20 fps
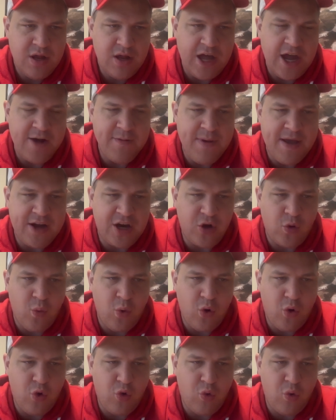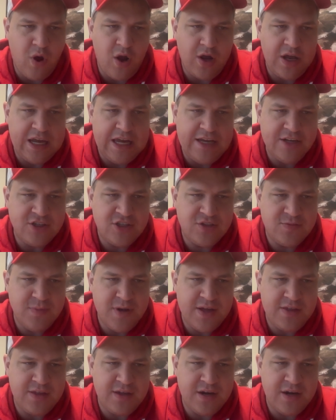Linebacker Joaquin
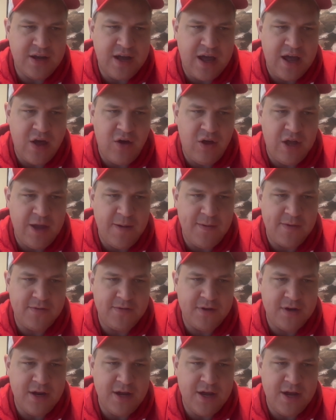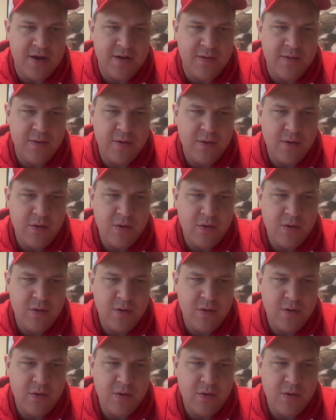Smith and Kyle Hamilton in